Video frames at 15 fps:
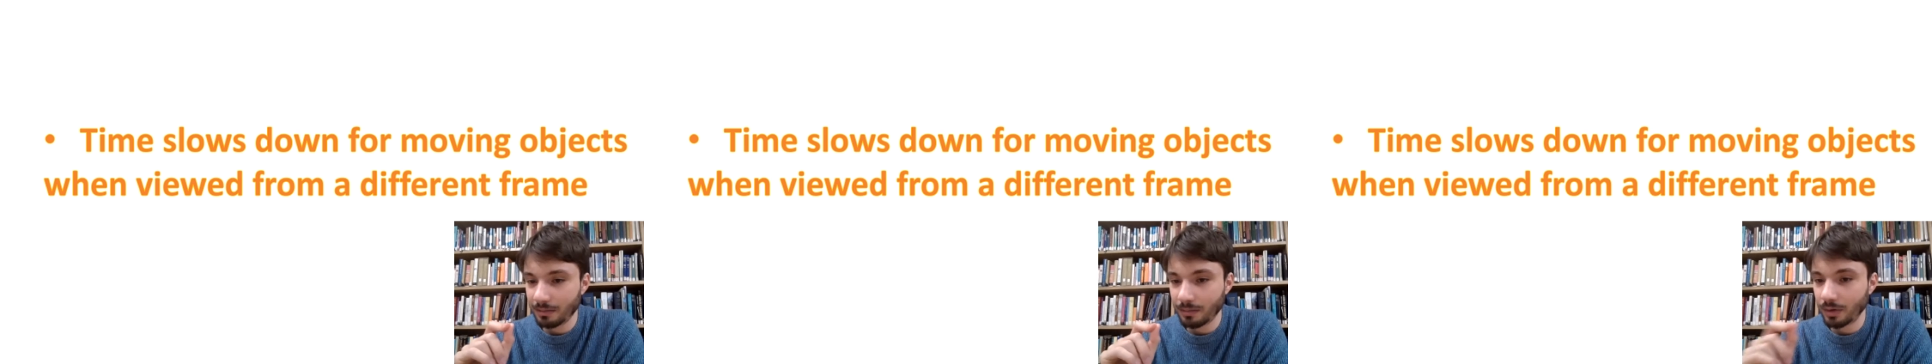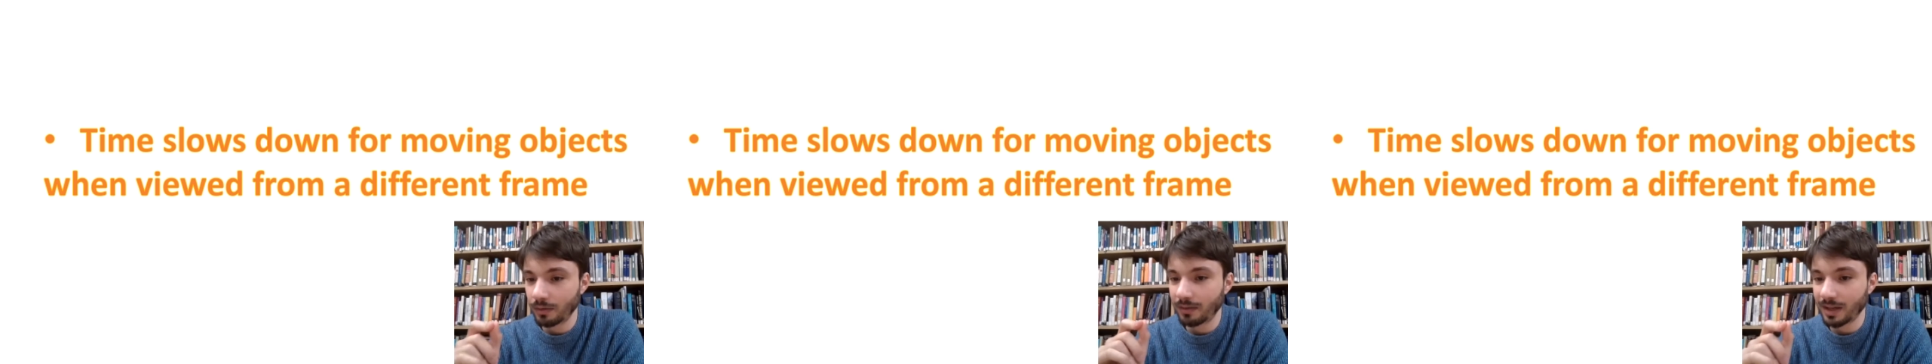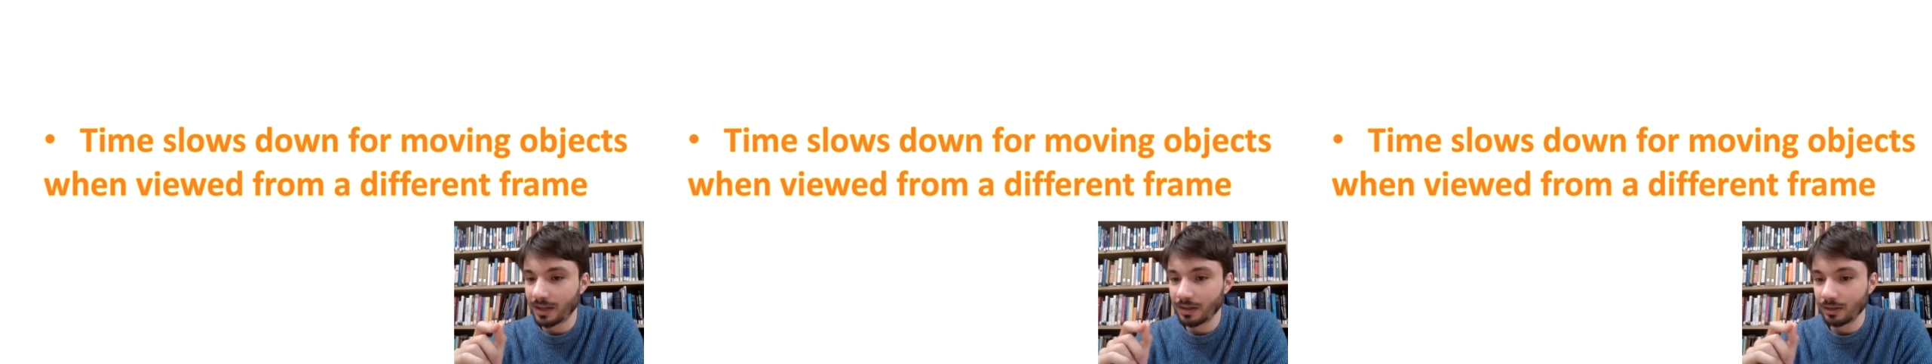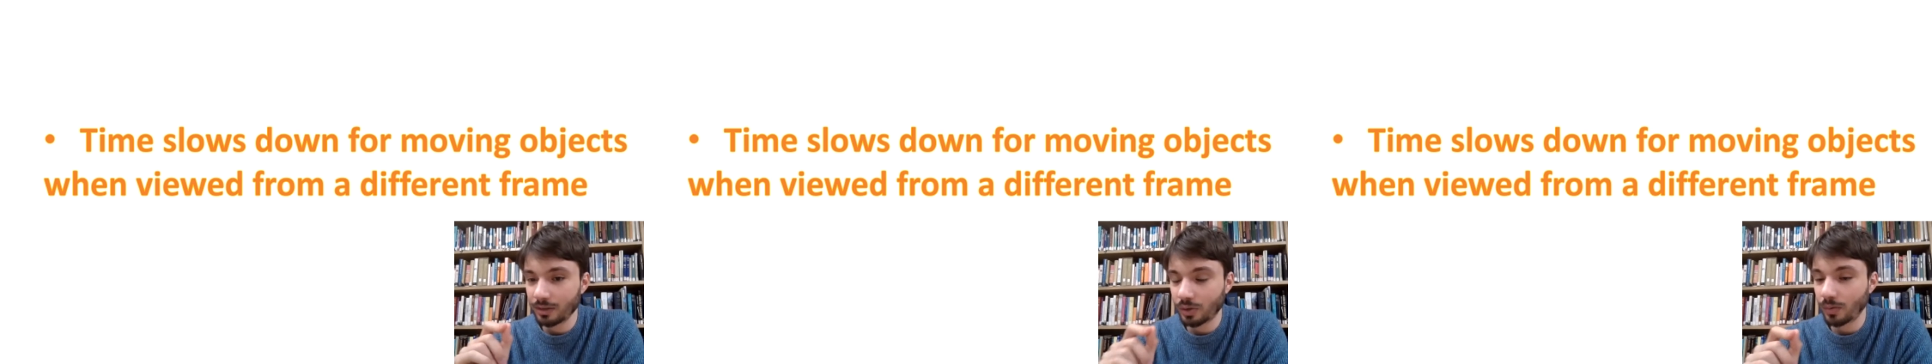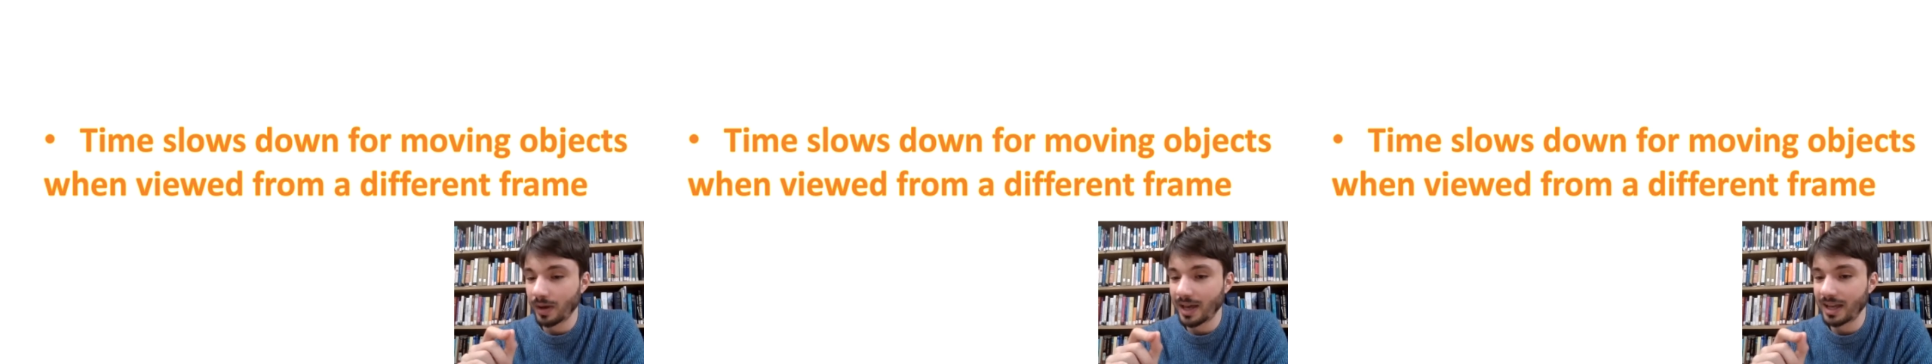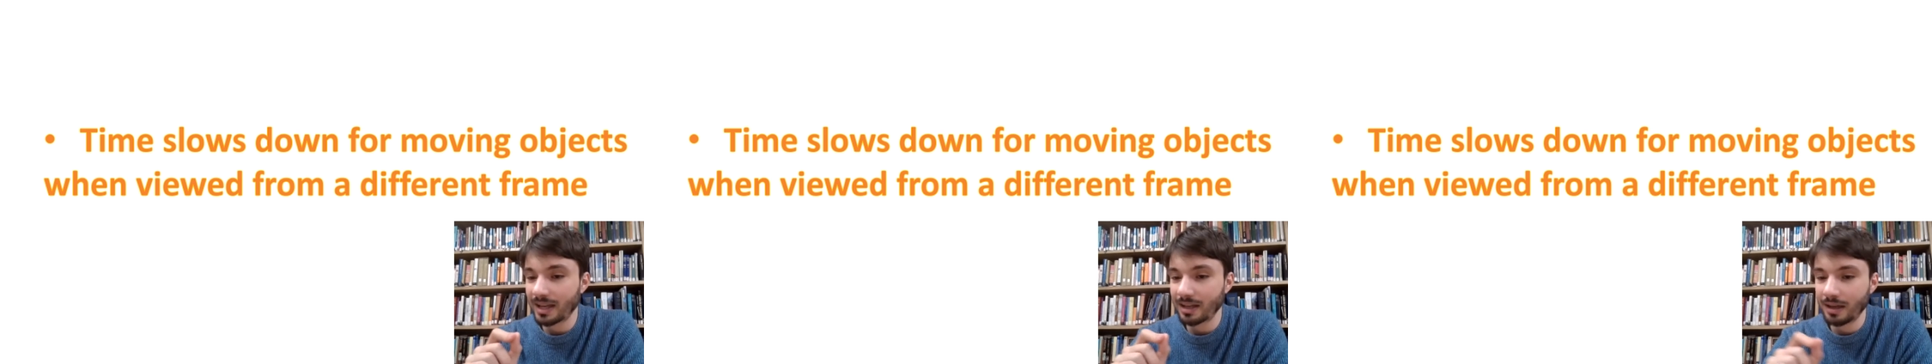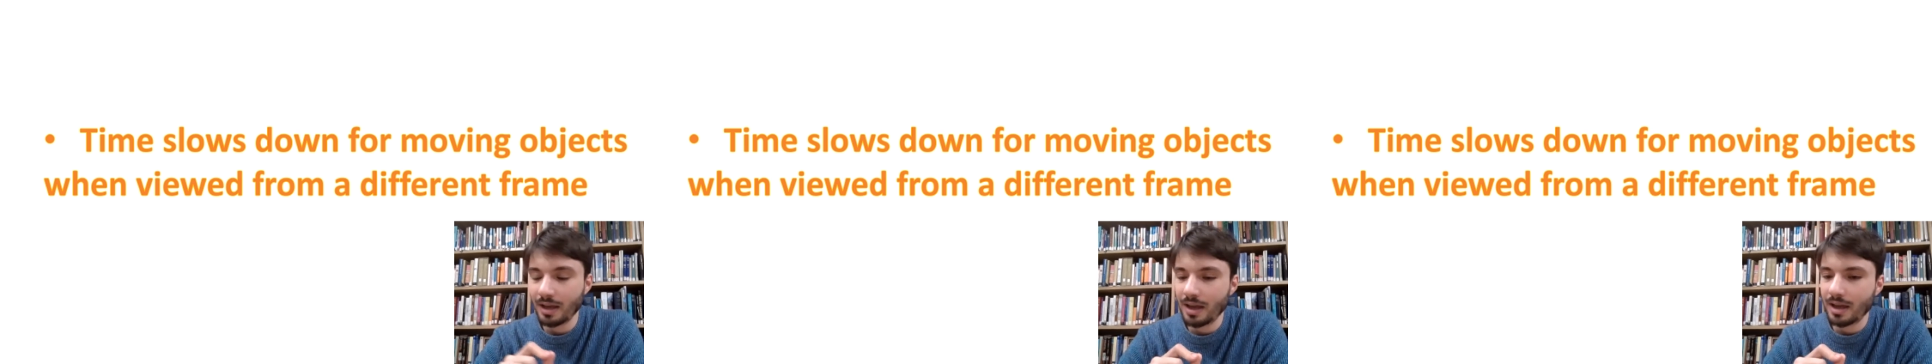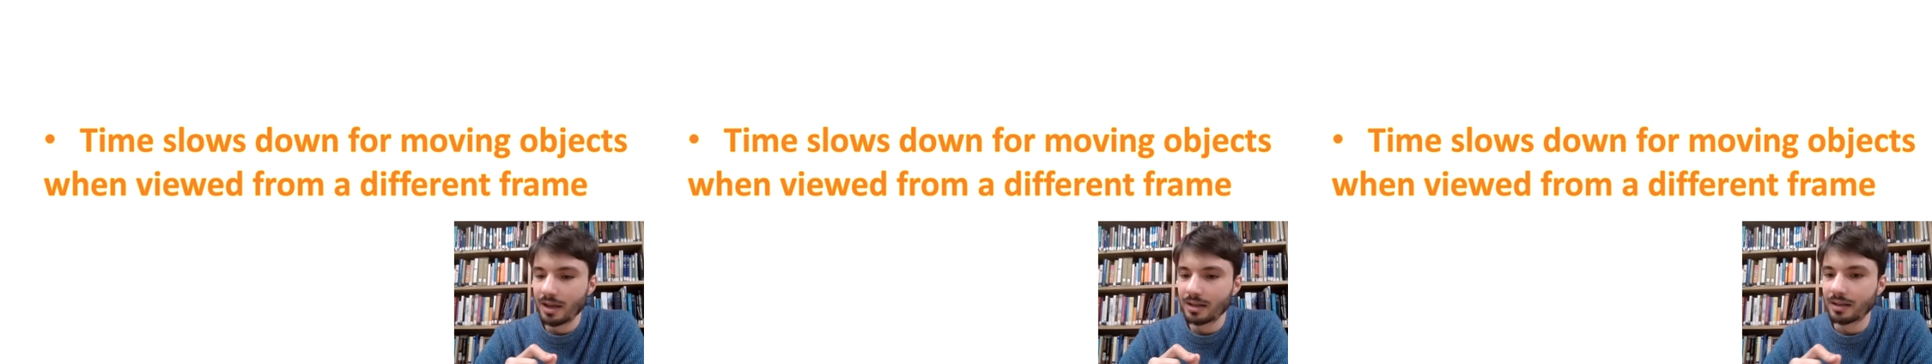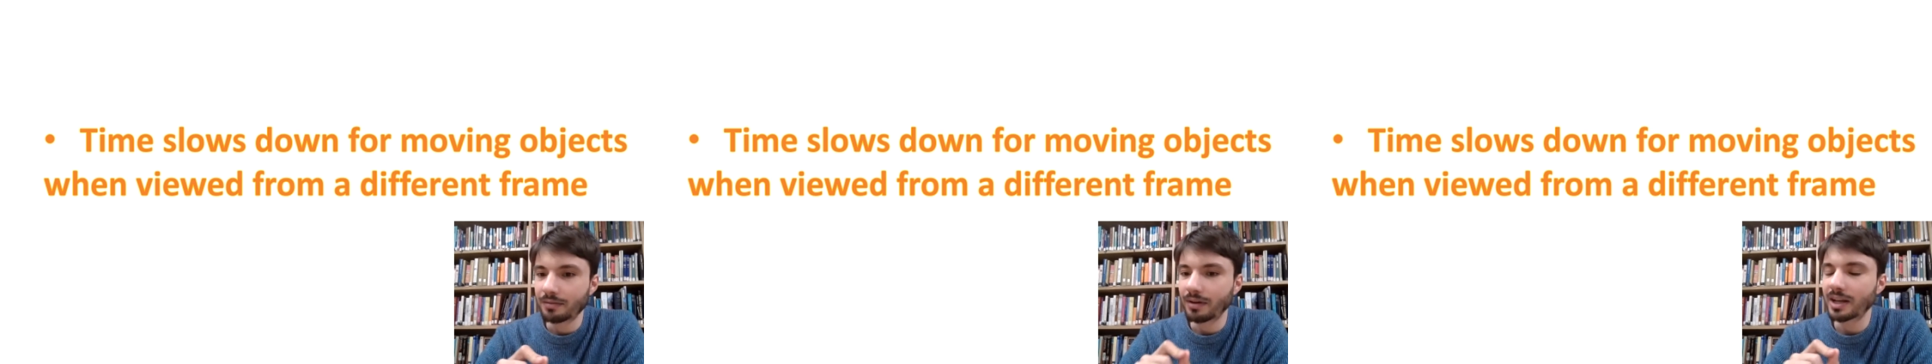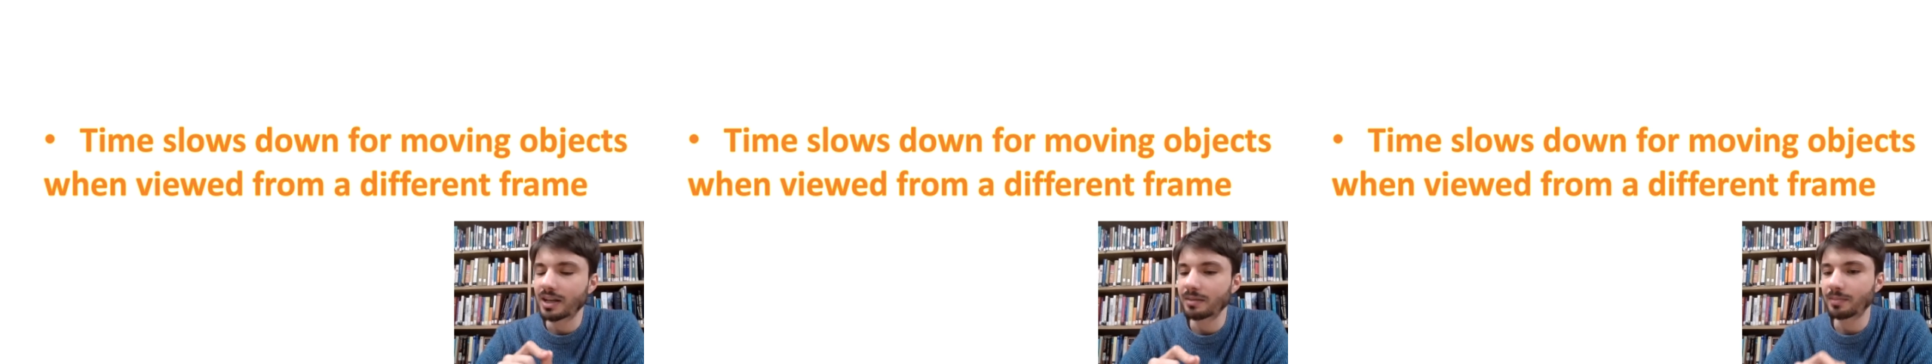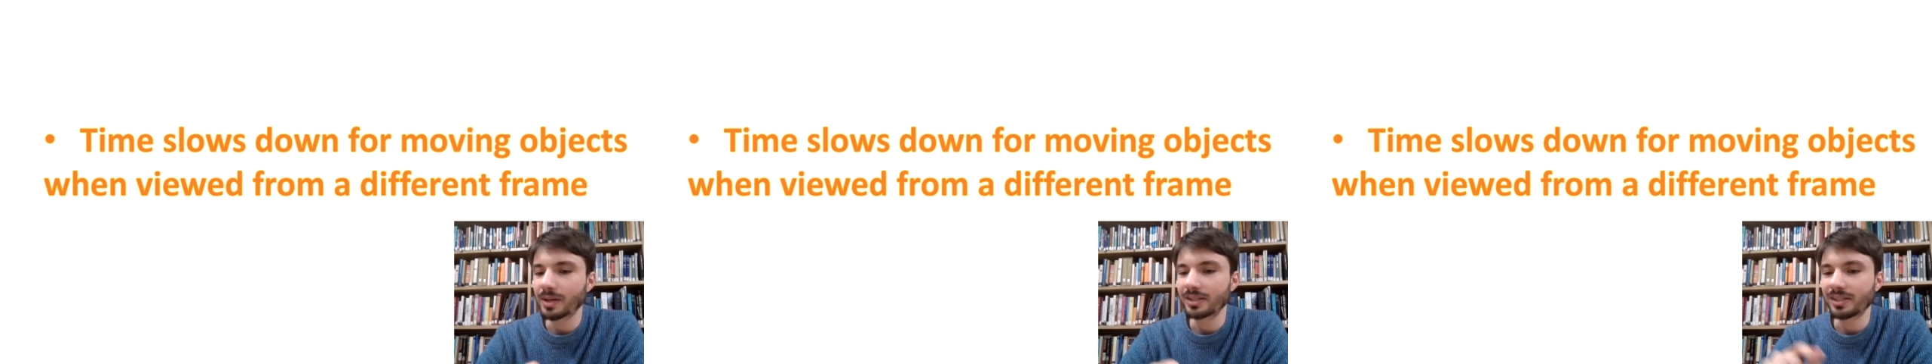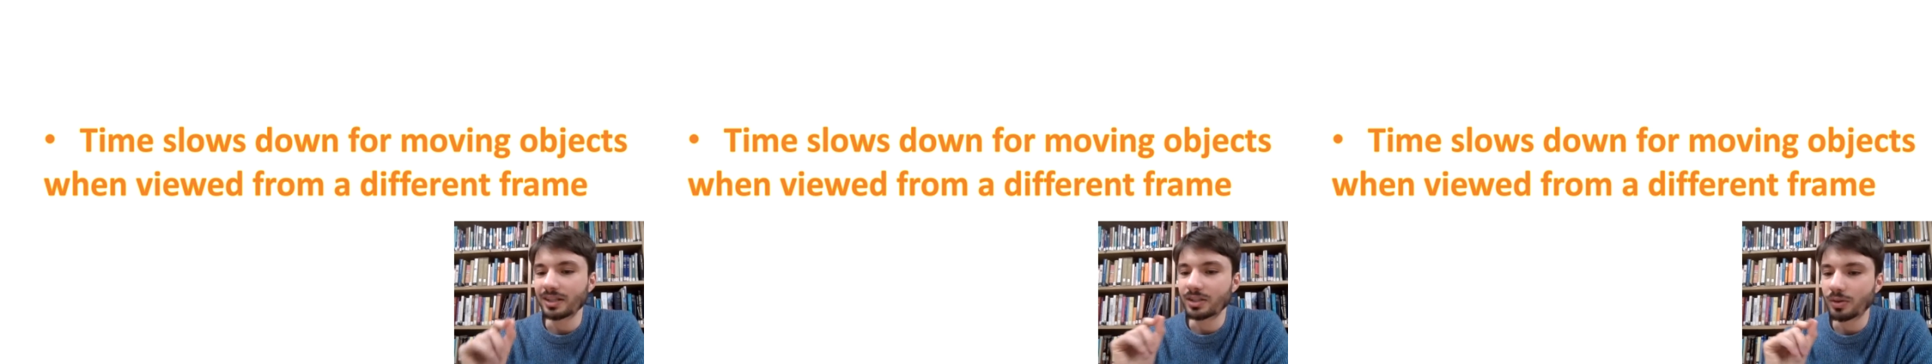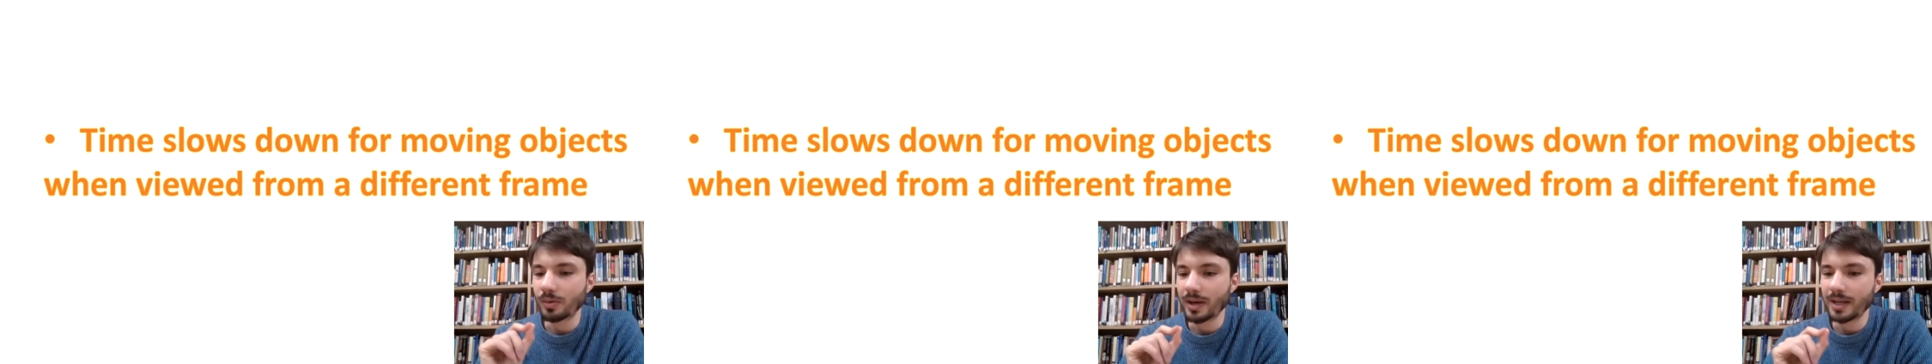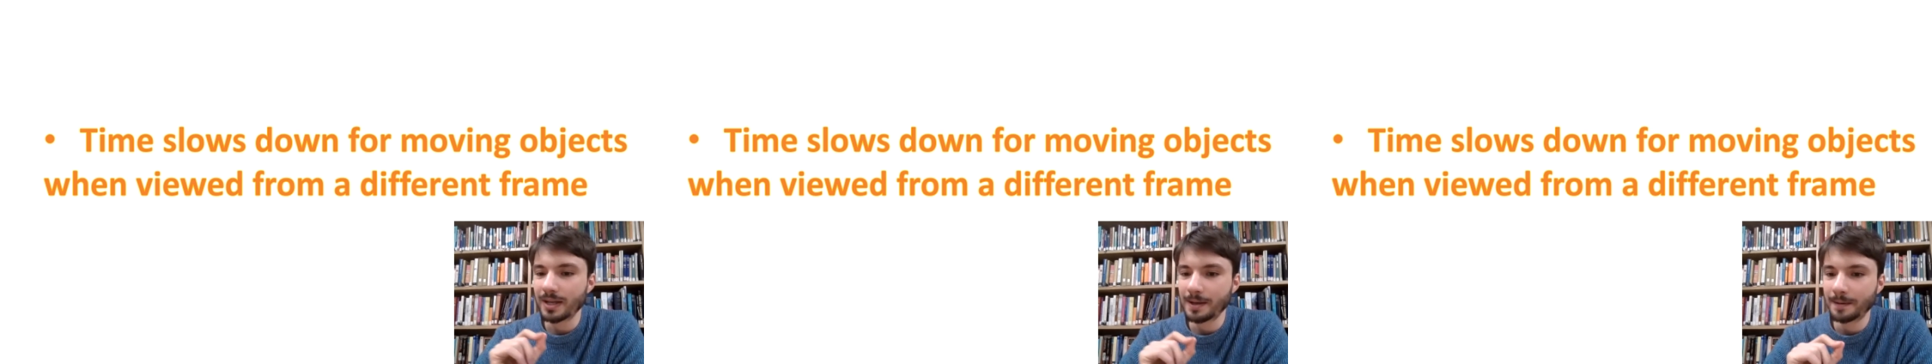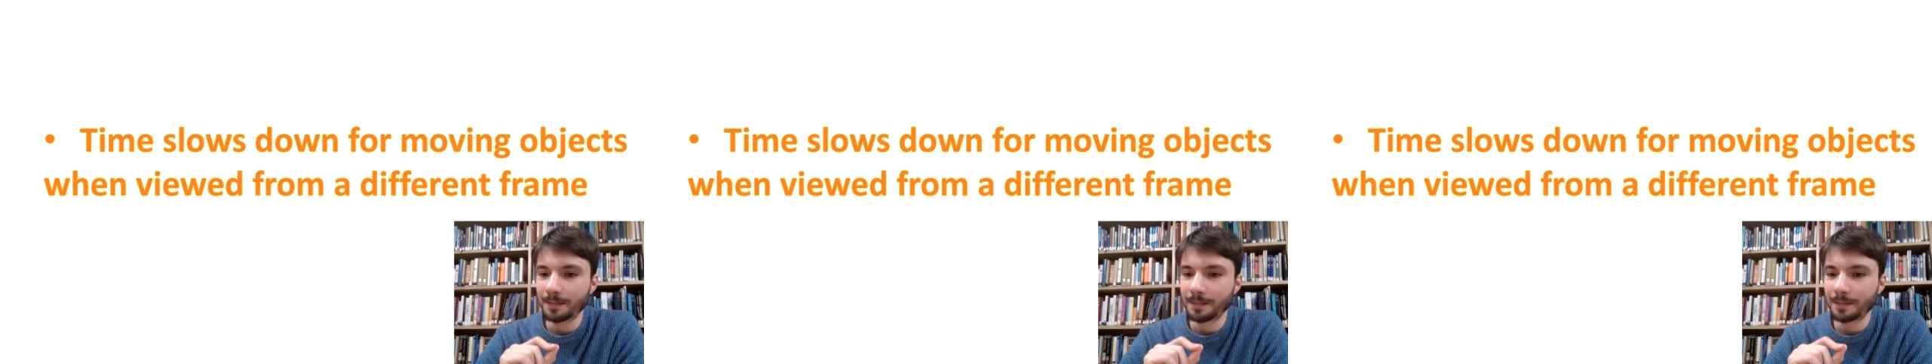moving squared divided by c squared.